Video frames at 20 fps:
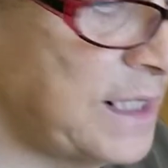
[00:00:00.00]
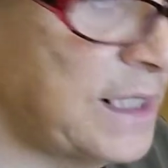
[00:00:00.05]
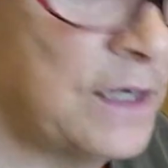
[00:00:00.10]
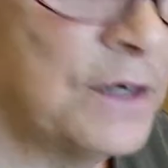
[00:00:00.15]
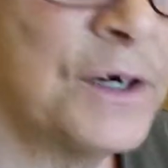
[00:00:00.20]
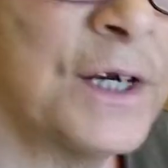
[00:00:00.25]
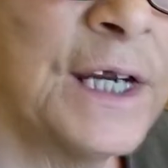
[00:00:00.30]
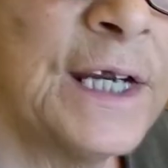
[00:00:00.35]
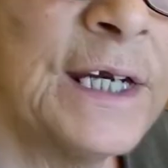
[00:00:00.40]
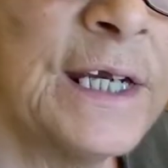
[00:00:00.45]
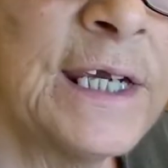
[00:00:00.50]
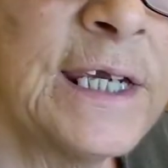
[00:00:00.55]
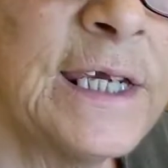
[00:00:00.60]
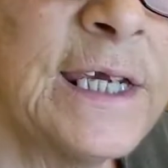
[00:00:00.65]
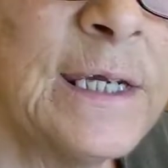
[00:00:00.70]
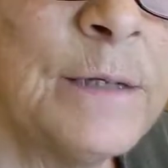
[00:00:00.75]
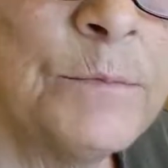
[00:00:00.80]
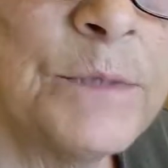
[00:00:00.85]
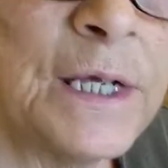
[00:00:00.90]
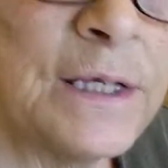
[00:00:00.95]
here, and it
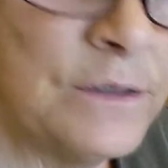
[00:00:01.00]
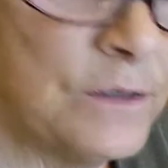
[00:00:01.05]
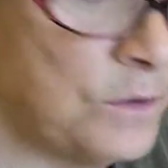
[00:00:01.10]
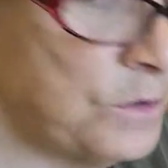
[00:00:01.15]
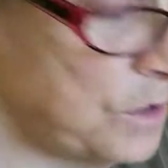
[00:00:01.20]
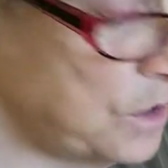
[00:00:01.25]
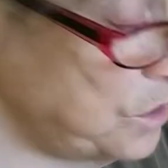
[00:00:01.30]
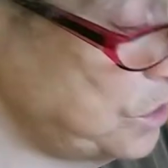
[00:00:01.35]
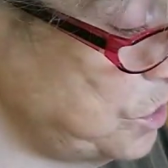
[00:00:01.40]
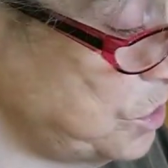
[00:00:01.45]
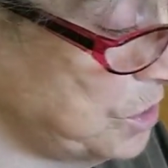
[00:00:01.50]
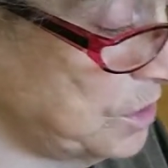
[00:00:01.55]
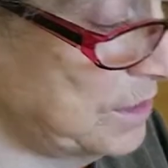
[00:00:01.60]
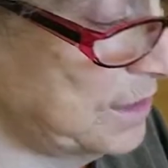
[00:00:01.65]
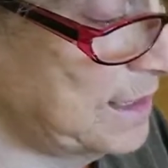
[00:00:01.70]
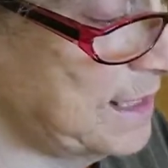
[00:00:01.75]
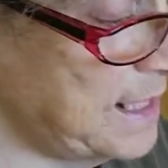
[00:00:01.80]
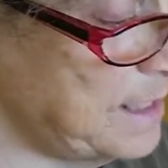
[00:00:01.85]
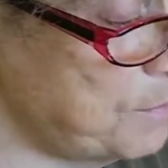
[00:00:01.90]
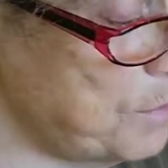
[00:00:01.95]
keep and, and you
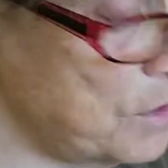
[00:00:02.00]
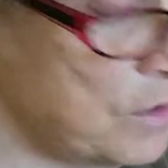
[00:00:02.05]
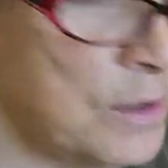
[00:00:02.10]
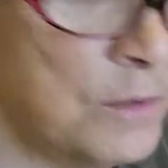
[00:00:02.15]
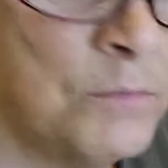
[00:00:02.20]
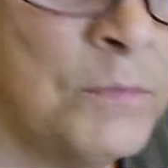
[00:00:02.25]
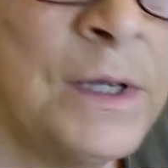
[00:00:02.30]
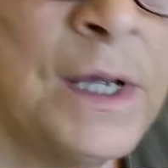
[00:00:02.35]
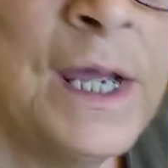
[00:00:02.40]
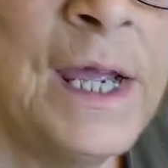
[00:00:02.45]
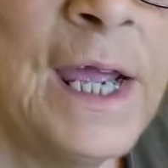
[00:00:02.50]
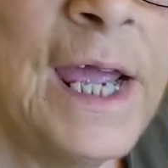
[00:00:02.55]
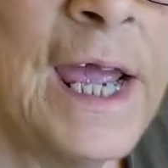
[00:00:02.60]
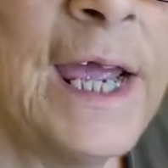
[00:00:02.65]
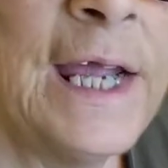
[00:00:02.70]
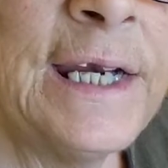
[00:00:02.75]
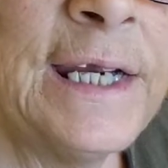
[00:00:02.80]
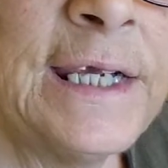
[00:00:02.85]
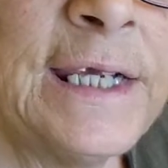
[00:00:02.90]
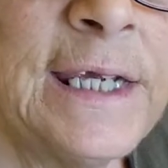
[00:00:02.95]
can label them,
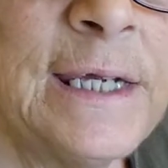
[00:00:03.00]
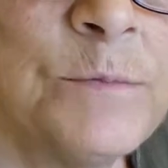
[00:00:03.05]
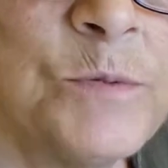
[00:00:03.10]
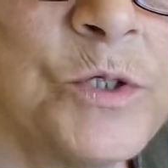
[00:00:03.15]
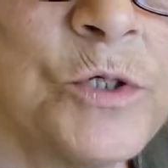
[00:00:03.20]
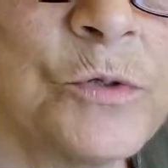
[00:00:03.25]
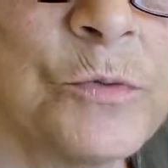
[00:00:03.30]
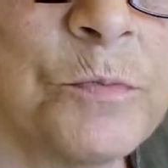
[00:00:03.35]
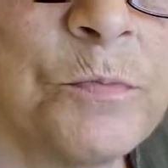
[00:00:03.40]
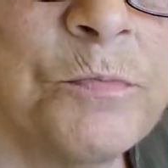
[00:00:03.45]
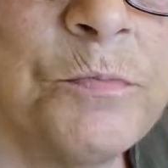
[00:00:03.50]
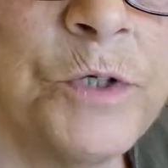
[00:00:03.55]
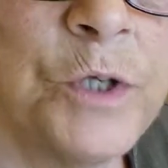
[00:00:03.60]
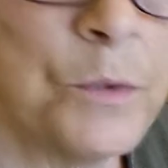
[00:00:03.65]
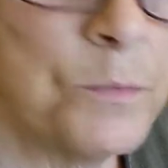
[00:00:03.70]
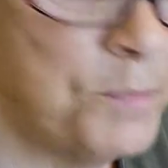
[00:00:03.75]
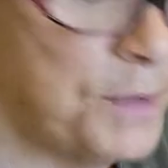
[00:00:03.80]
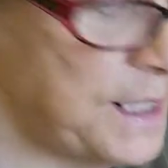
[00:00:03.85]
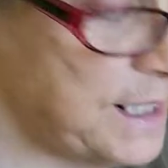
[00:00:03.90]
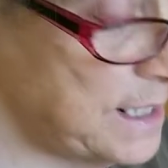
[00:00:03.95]
and it keeps your
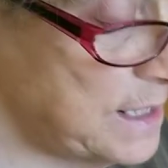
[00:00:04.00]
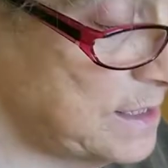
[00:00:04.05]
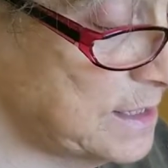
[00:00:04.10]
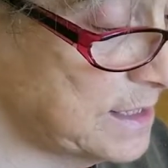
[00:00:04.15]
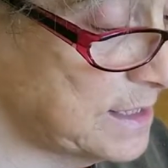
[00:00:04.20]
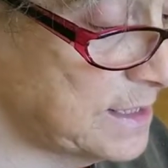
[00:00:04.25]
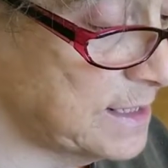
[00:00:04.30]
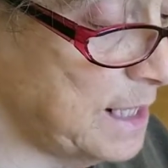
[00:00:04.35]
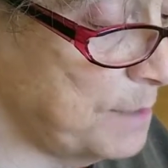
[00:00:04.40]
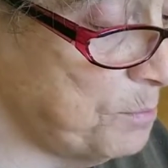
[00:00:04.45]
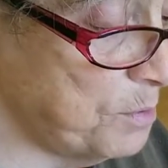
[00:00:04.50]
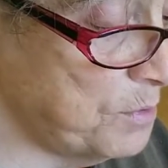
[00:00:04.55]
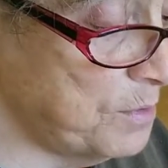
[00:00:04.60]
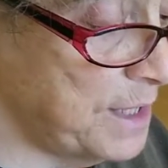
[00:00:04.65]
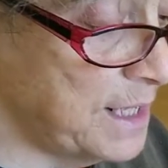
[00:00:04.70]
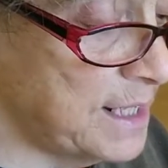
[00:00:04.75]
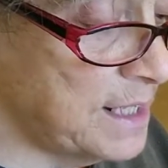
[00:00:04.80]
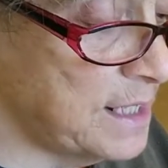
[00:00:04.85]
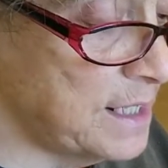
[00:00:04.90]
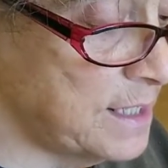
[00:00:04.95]
your beads
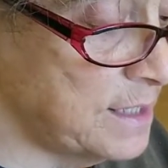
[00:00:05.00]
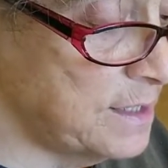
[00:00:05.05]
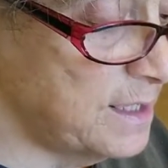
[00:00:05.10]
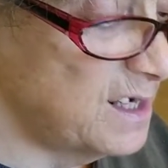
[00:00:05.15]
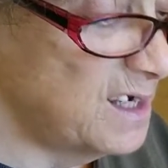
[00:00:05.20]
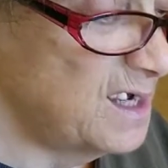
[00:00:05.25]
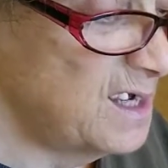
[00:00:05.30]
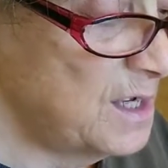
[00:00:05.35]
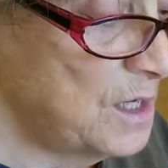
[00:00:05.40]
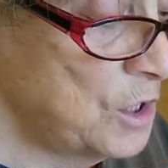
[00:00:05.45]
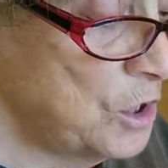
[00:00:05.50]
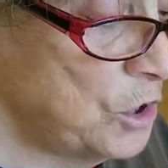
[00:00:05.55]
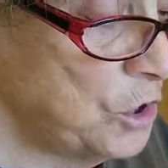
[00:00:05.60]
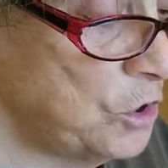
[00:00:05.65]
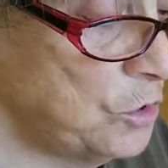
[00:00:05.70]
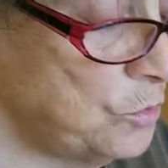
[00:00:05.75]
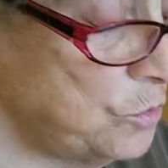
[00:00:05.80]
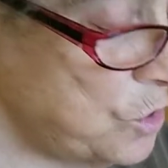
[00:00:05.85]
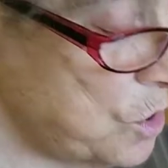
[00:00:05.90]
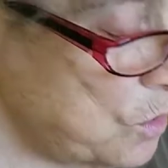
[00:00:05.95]
separated
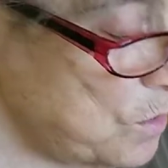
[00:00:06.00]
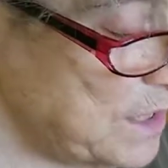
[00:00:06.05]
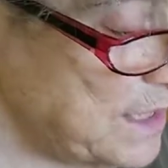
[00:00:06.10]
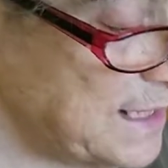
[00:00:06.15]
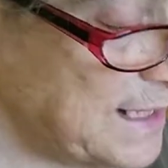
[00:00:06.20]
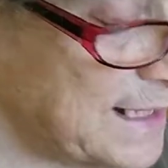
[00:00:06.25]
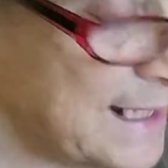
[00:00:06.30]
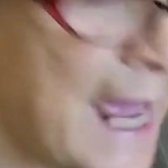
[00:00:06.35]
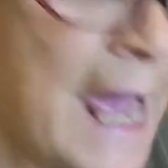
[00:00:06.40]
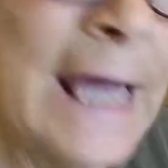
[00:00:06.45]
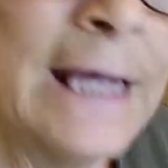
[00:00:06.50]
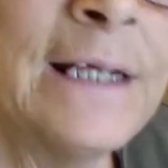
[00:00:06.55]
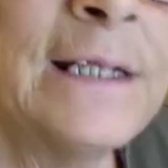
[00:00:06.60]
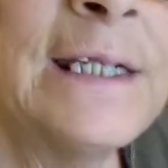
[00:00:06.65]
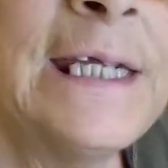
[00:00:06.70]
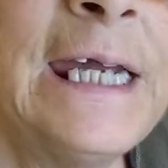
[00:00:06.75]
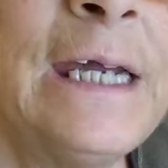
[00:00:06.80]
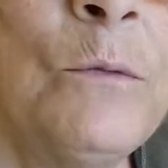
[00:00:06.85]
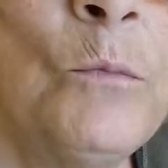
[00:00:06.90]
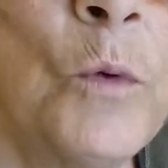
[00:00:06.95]
you know
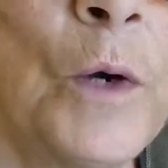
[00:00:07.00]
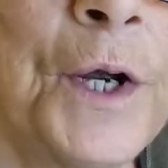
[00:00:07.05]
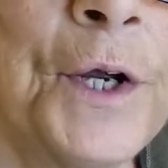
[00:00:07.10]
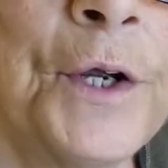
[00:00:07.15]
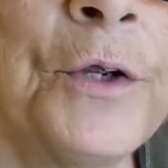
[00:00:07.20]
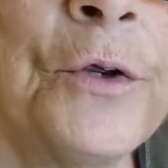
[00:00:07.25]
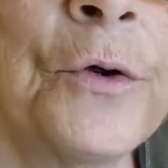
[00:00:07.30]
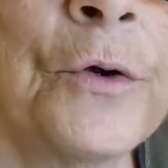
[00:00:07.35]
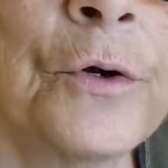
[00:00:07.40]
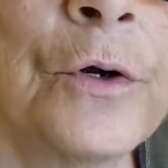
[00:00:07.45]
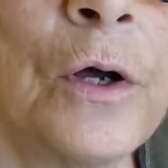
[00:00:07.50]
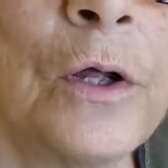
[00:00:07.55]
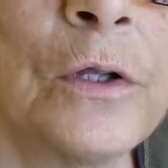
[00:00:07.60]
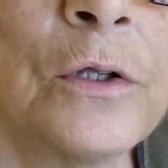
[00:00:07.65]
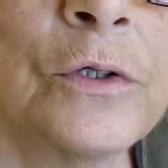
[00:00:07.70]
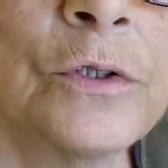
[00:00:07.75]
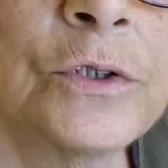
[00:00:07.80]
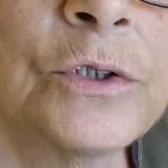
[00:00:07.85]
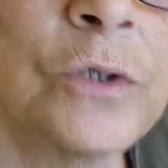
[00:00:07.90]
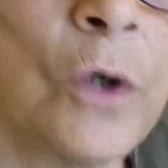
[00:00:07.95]
exactly where your
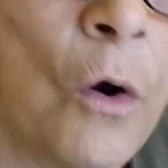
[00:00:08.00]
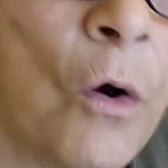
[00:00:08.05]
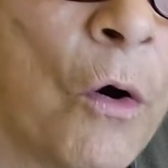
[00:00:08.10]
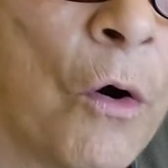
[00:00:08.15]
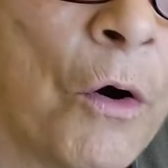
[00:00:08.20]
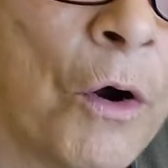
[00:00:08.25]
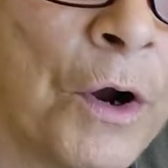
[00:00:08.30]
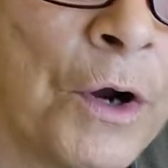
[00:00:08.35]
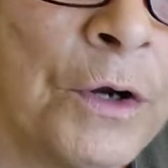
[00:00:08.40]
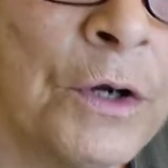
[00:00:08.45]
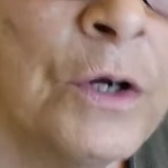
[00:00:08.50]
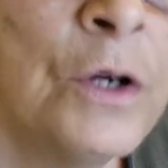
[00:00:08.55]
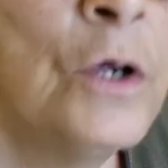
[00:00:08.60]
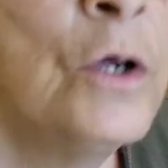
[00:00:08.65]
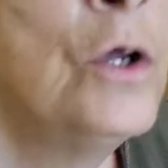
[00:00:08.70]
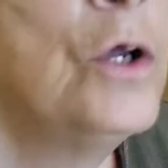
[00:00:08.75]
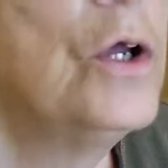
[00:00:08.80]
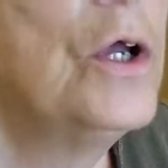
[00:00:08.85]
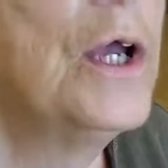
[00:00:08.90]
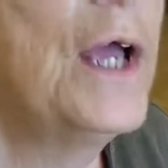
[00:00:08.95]
colors are,
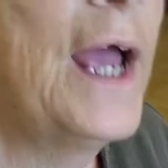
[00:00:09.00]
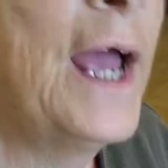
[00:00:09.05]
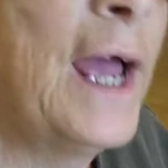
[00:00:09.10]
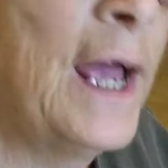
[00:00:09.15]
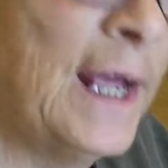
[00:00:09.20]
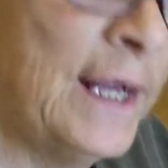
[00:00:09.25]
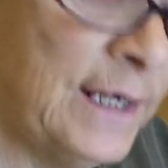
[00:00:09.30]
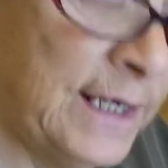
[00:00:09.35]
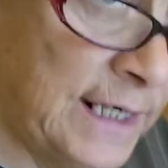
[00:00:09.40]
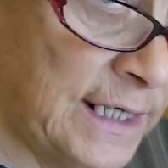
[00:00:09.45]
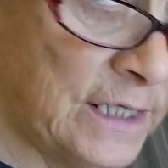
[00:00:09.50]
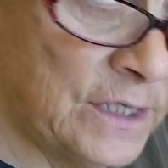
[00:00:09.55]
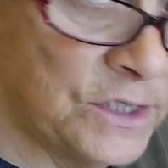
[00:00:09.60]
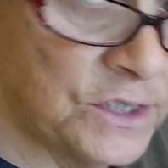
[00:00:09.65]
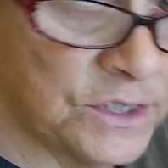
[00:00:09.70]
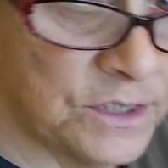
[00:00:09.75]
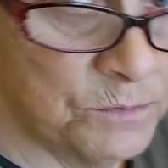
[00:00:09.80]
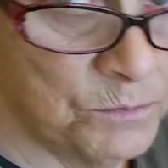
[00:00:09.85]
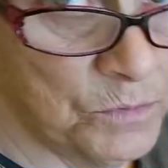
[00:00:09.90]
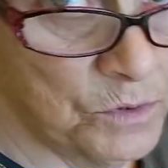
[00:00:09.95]
and each
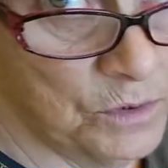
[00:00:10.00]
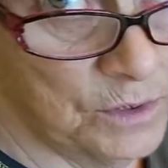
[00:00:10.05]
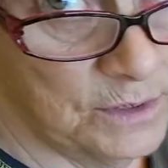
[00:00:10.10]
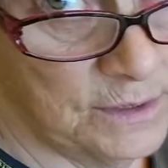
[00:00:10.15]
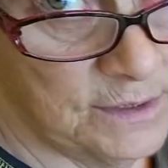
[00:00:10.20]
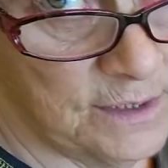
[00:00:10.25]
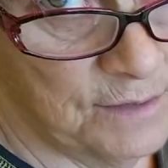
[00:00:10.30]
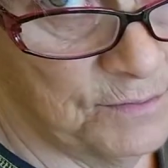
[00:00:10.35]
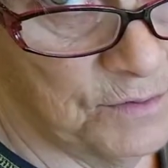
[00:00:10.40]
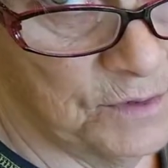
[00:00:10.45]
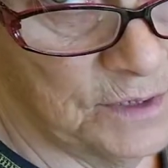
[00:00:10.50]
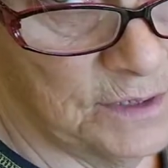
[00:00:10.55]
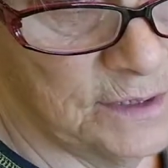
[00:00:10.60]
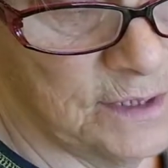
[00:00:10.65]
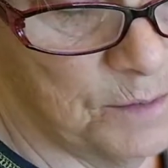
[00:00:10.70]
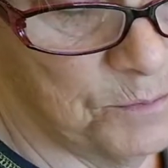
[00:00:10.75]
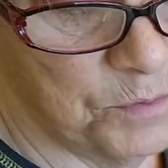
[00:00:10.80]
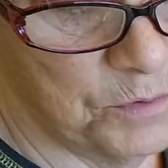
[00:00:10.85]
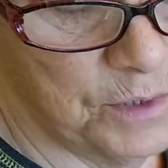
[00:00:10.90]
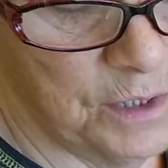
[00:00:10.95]
symbol is definitely
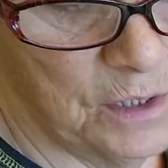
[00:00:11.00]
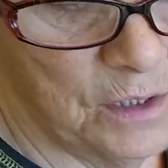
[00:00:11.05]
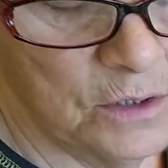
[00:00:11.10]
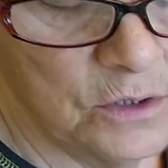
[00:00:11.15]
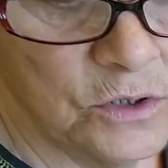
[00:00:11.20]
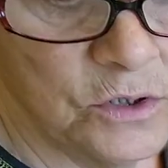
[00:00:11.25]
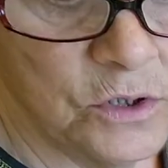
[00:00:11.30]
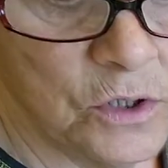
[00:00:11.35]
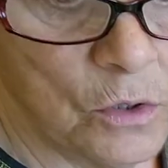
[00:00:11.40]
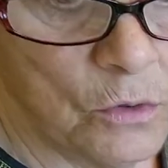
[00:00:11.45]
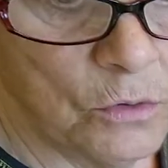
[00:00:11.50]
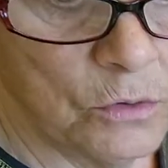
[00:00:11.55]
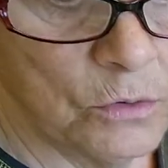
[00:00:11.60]
separated. So